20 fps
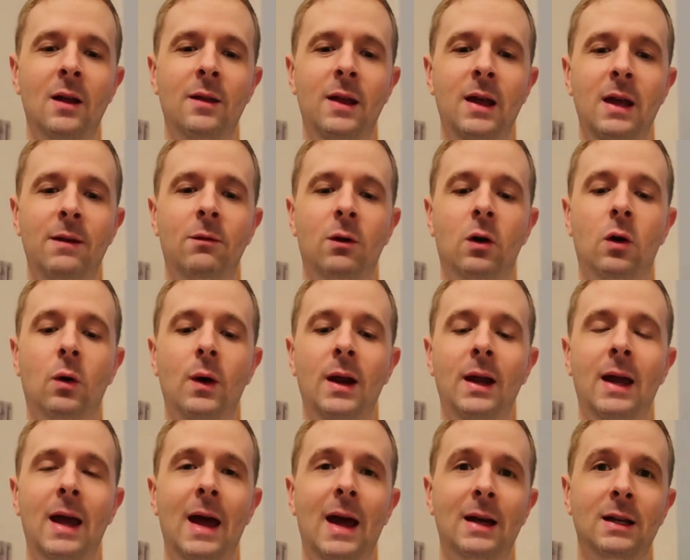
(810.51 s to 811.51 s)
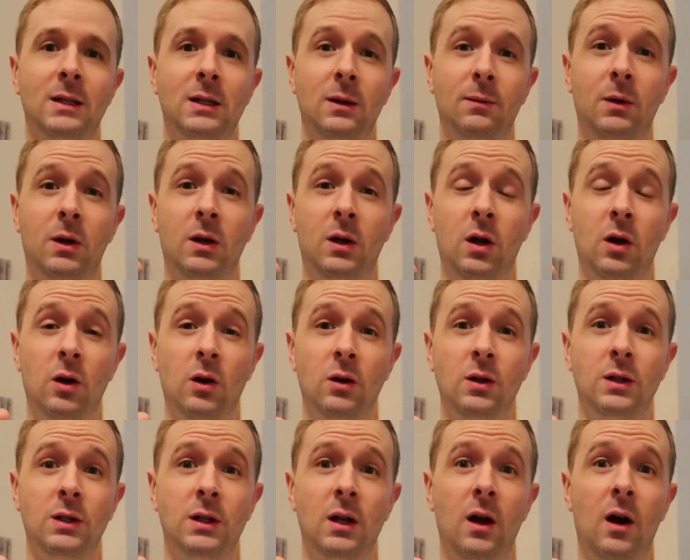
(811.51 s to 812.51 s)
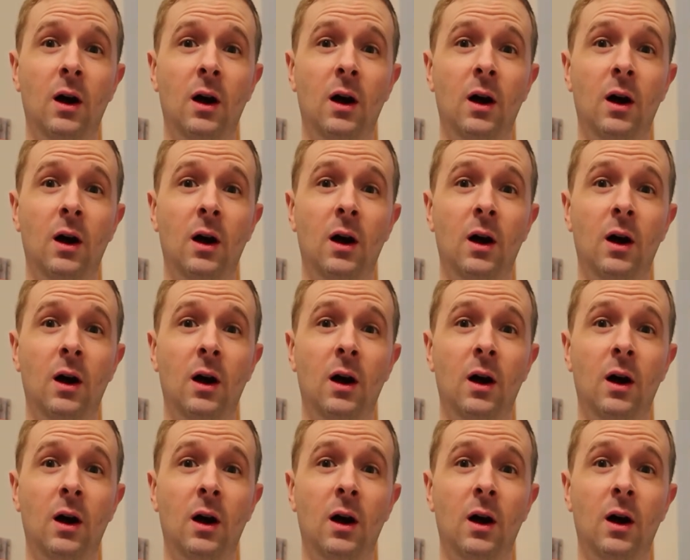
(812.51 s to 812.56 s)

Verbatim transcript: the evil queen cast a curse